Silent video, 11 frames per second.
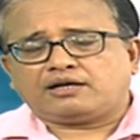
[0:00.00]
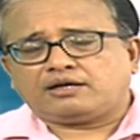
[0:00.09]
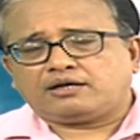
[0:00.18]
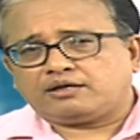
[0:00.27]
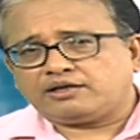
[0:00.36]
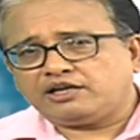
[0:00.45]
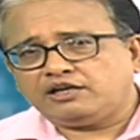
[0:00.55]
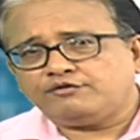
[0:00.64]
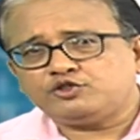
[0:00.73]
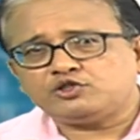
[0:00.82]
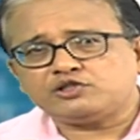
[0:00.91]

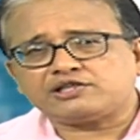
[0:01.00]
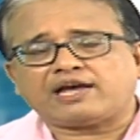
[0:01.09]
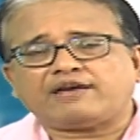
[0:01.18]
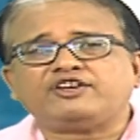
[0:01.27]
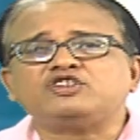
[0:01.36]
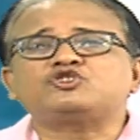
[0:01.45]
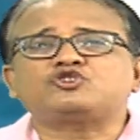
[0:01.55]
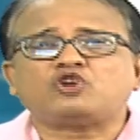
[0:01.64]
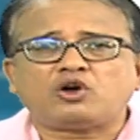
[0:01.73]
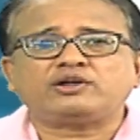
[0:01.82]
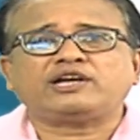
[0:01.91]
individuals having
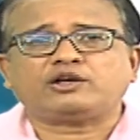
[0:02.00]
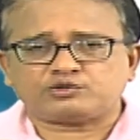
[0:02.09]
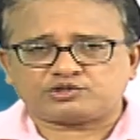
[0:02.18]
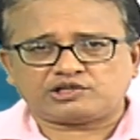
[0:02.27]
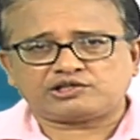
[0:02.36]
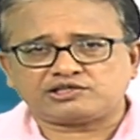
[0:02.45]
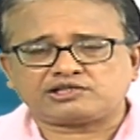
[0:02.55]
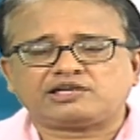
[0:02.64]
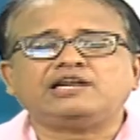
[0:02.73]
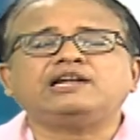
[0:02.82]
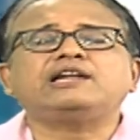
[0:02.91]
strong negotiation
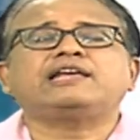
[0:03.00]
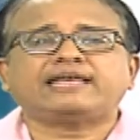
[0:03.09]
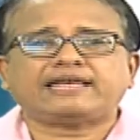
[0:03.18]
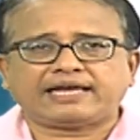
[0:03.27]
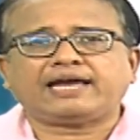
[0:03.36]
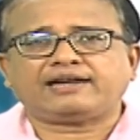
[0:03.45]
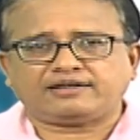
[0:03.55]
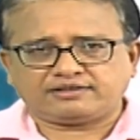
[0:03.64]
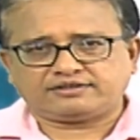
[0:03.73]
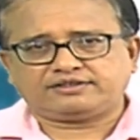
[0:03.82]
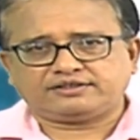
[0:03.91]
skill can
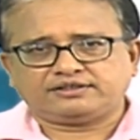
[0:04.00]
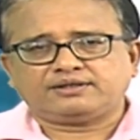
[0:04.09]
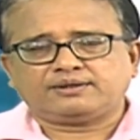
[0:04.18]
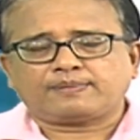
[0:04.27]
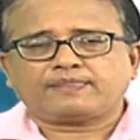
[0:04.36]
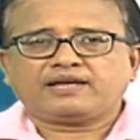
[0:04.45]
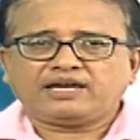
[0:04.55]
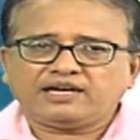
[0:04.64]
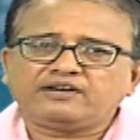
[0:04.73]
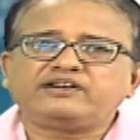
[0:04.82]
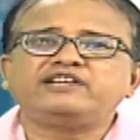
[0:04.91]

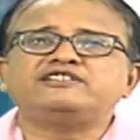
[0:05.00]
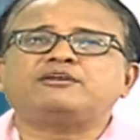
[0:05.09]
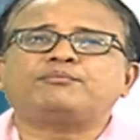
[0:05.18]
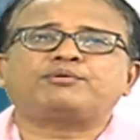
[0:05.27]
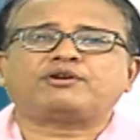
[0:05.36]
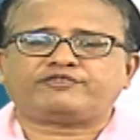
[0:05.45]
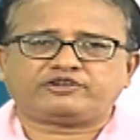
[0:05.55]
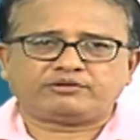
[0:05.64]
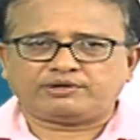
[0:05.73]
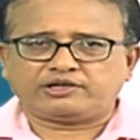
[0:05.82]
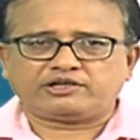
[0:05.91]
increase the
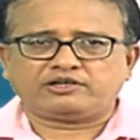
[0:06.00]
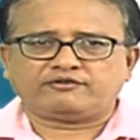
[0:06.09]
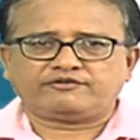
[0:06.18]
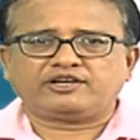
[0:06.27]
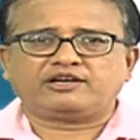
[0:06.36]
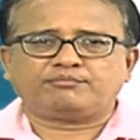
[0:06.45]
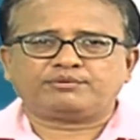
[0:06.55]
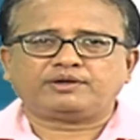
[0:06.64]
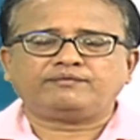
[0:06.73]
profitability of the company.